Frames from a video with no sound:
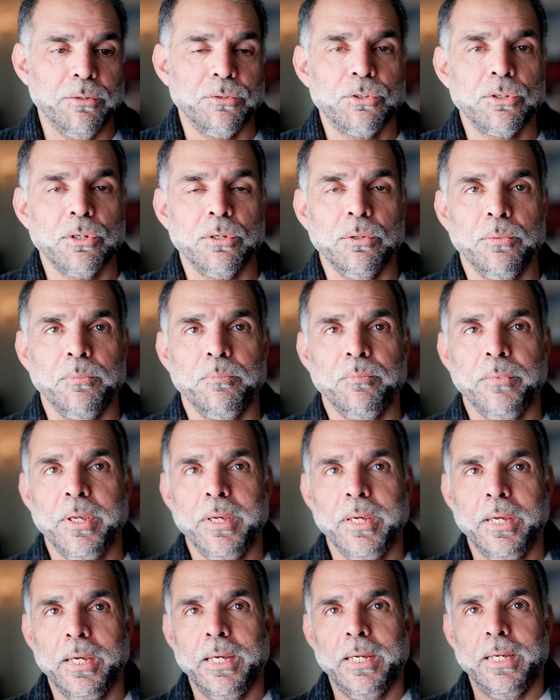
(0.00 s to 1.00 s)
So
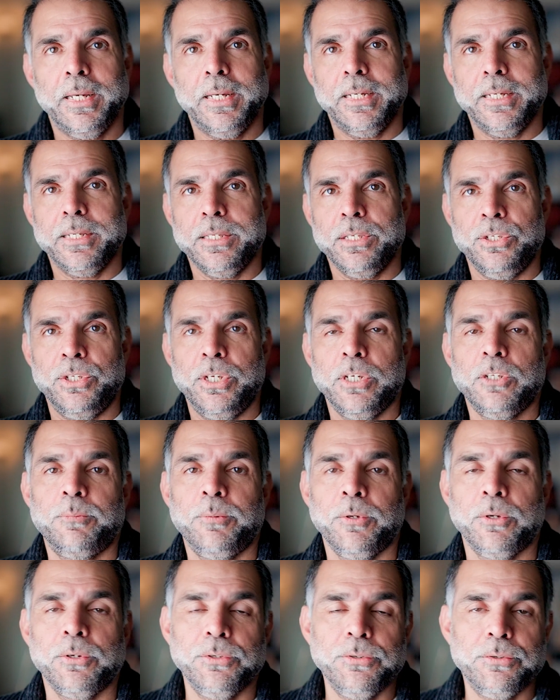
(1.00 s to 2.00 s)

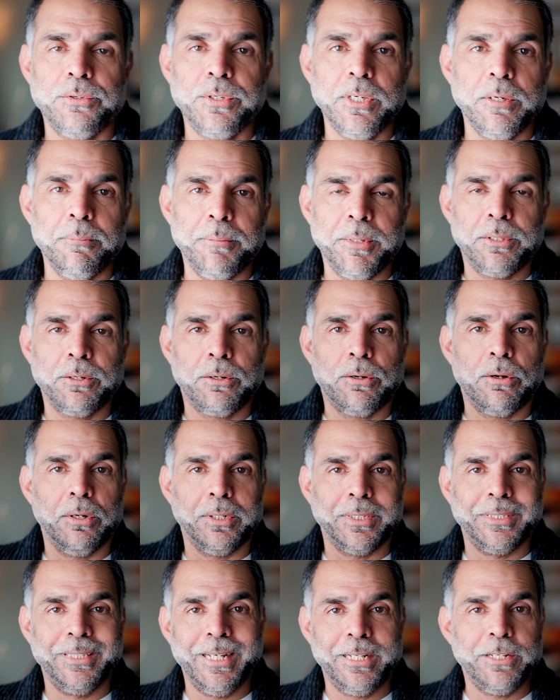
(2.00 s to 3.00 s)
just because you see a method
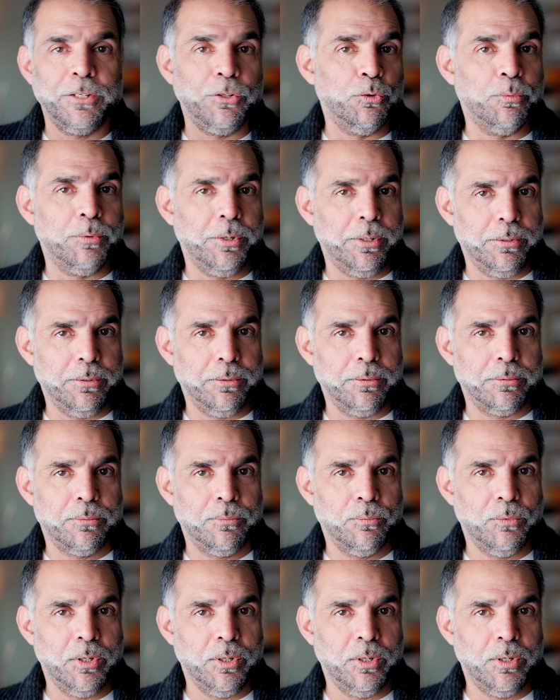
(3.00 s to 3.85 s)
called get enumerator,